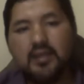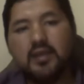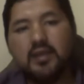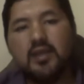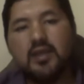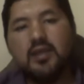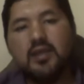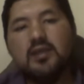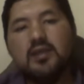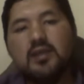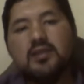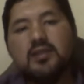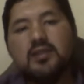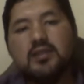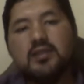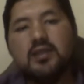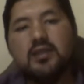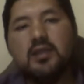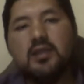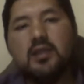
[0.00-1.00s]

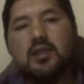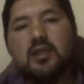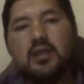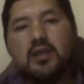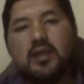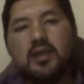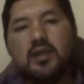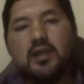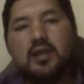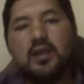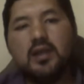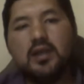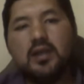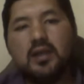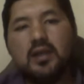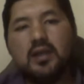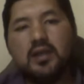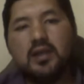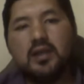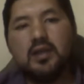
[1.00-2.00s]
is
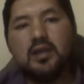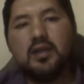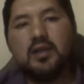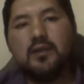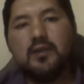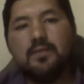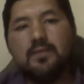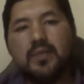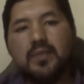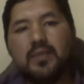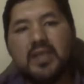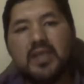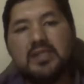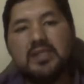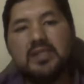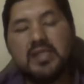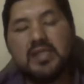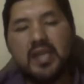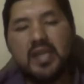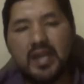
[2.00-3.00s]

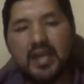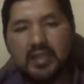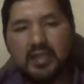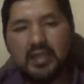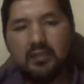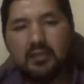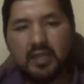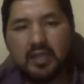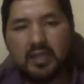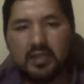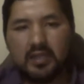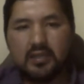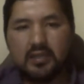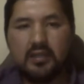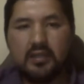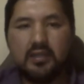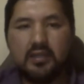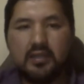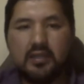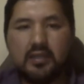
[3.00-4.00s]
the
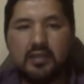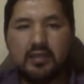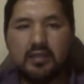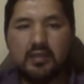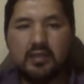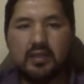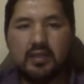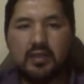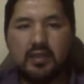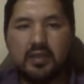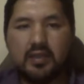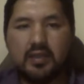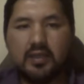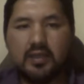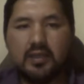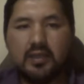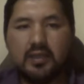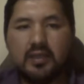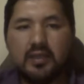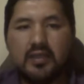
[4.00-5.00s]
animal
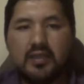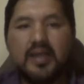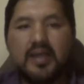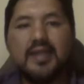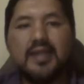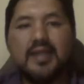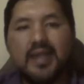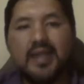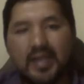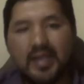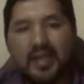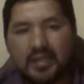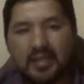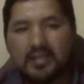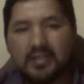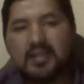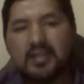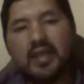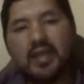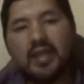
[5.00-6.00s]
that
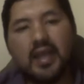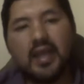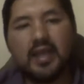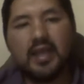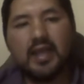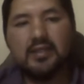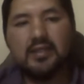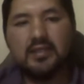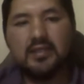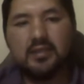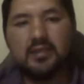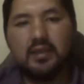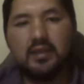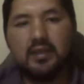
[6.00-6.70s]
eats the cat.